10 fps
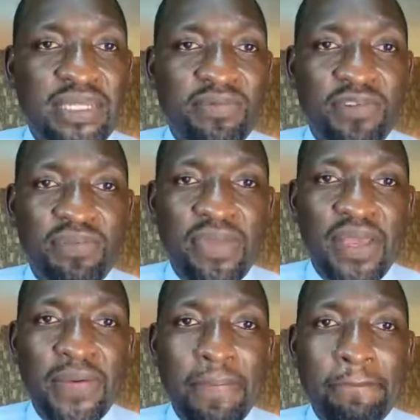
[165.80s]
from
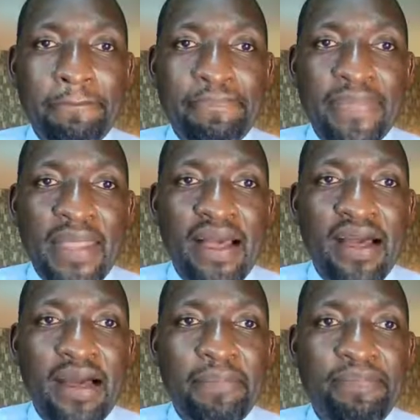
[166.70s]
Mayo.
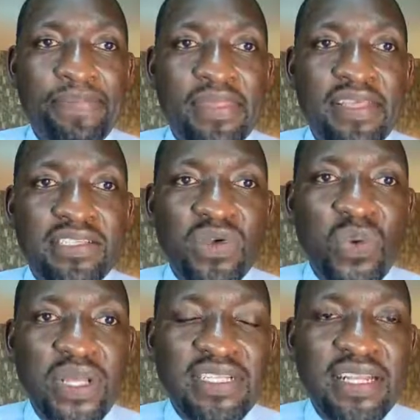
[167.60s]
This
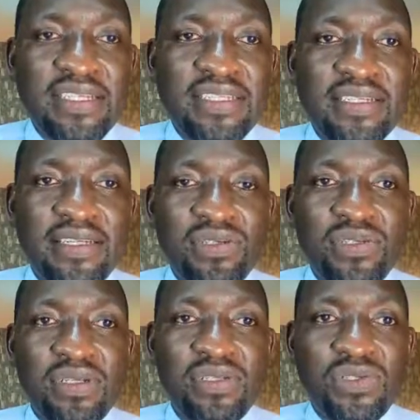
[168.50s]

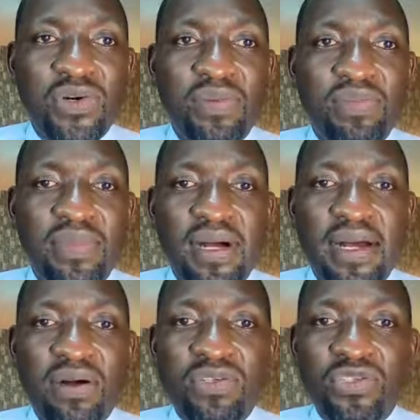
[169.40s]
Quizlet.com
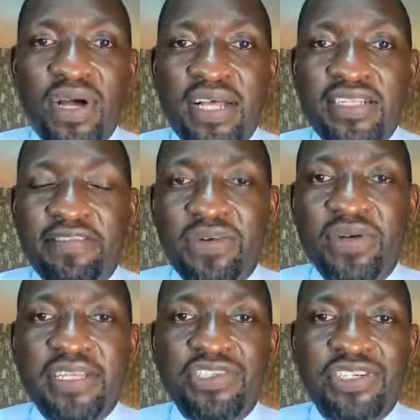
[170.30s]
also has a very good
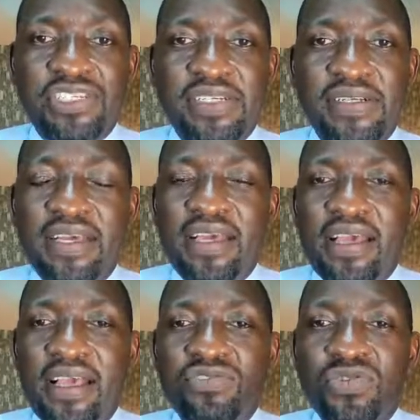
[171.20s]
illustration.
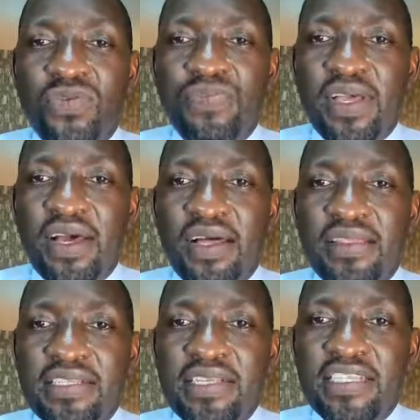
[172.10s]
And so
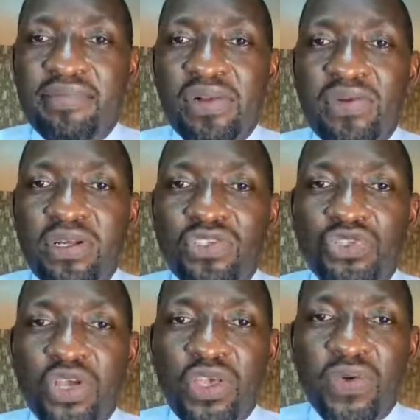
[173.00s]
this is the balloon I was
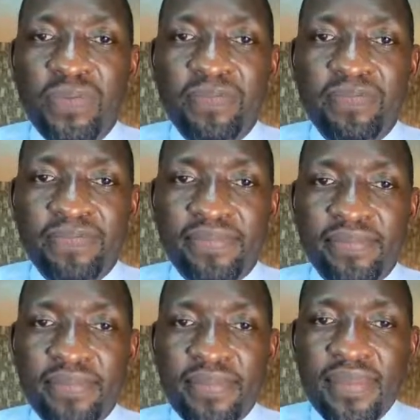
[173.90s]
showing you
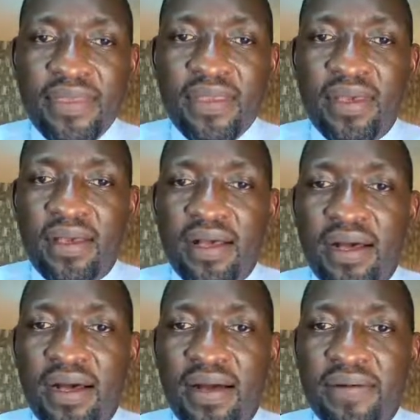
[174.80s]

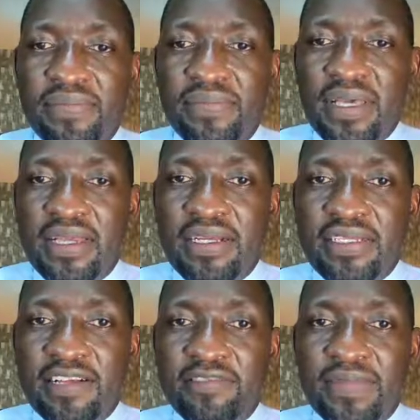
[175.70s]
in
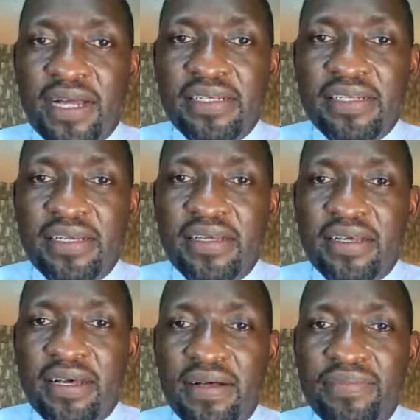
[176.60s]
itself. And
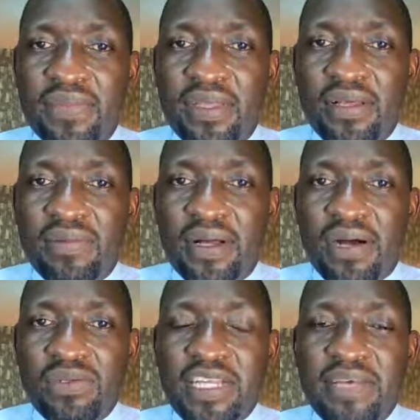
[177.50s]

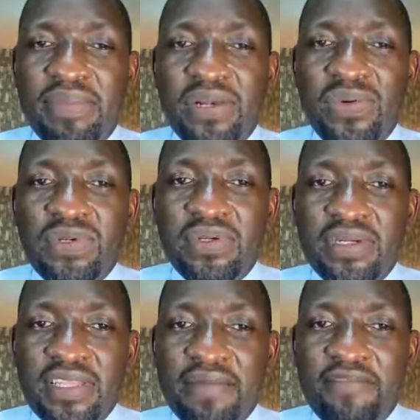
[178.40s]
outside the balloon,
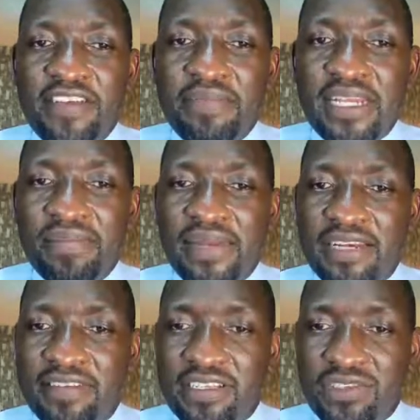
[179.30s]
there are very many blood
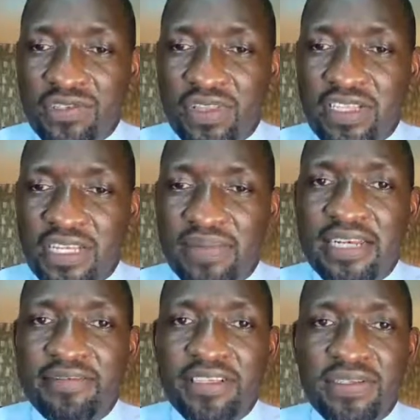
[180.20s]
vessels. So these are
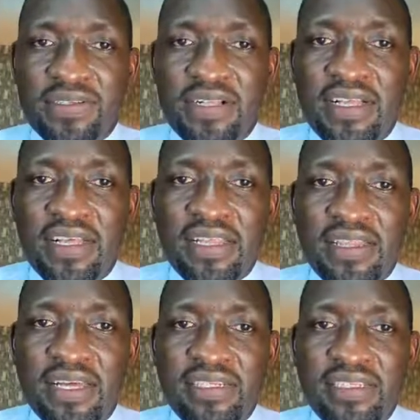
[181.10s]
blood vessels
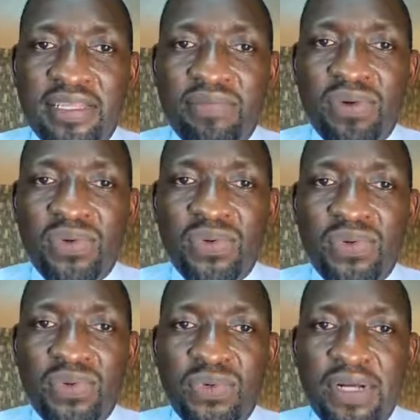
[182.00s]
that the
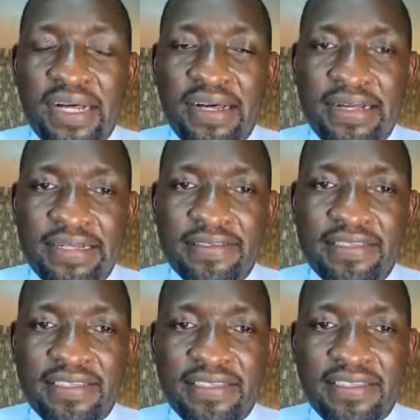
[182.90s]
blue
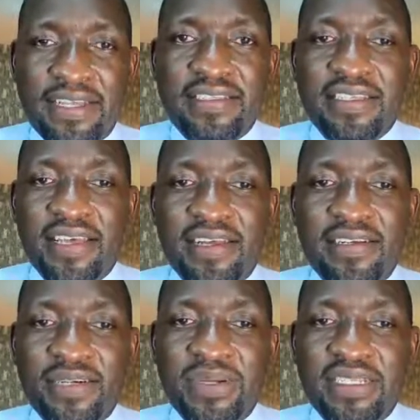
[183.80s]
cells here
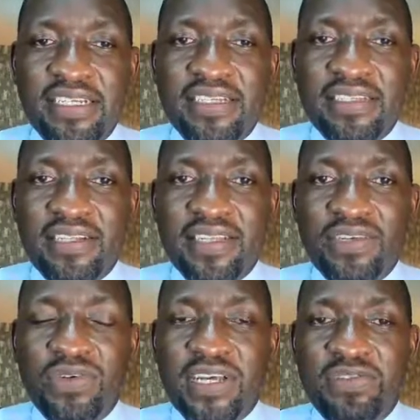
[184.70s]
represent cells that
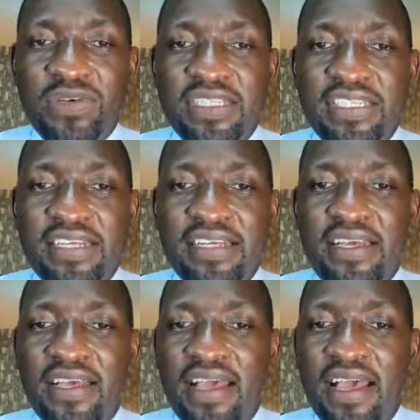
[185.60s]
don't have oxygen.
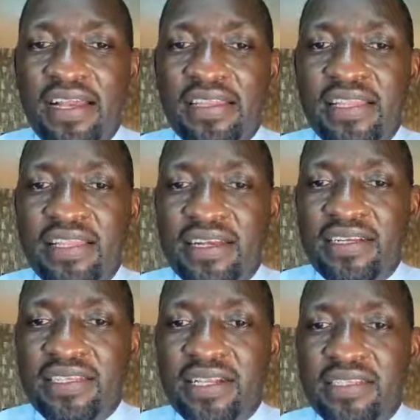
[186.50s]
And then the red
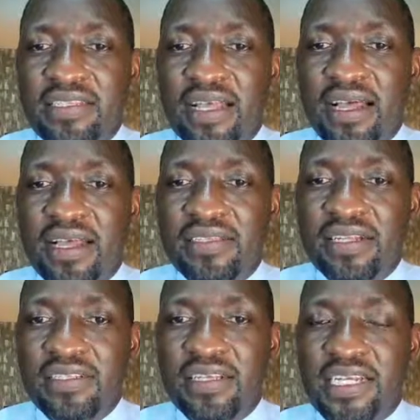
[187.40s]
cells are
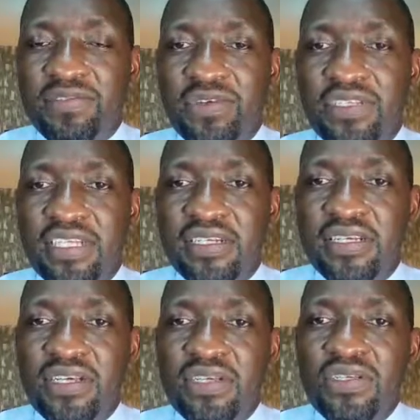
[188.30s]
cells that have oxygen.
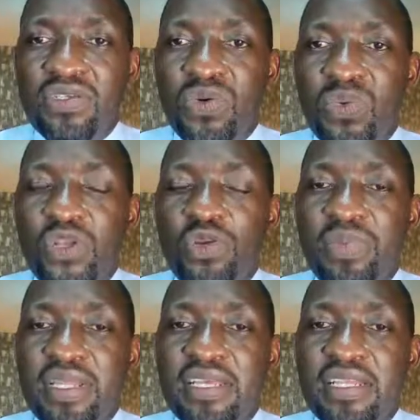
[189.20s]
So when you
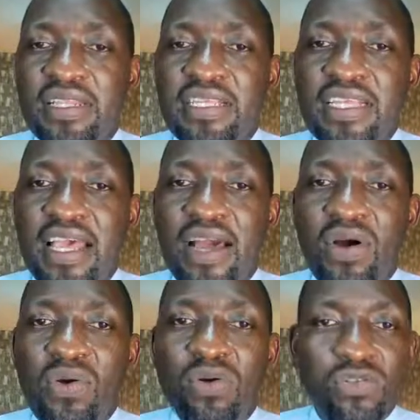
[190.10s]
breathe in, this air
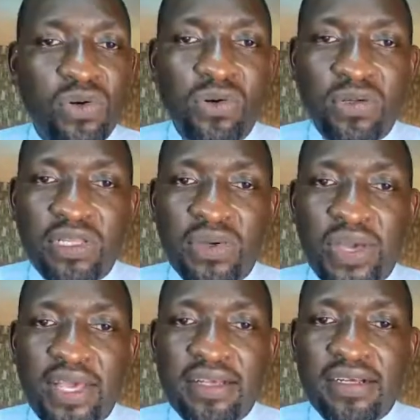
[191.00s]
goes all the
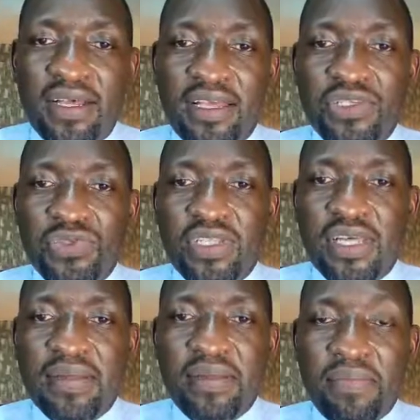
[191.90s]
way into
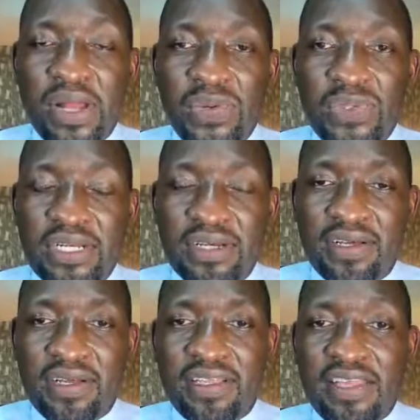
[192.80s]
the balloon,
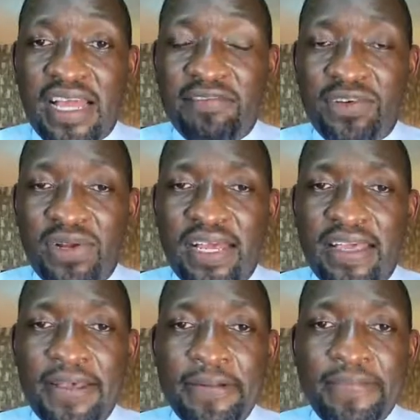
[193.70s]
the alveoli.
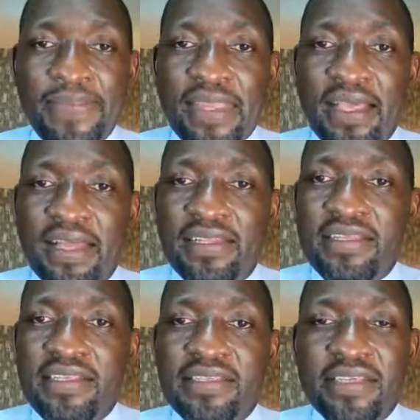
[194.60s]
And
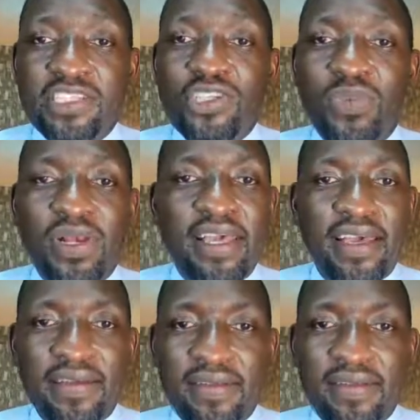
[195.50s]
this is just normal air.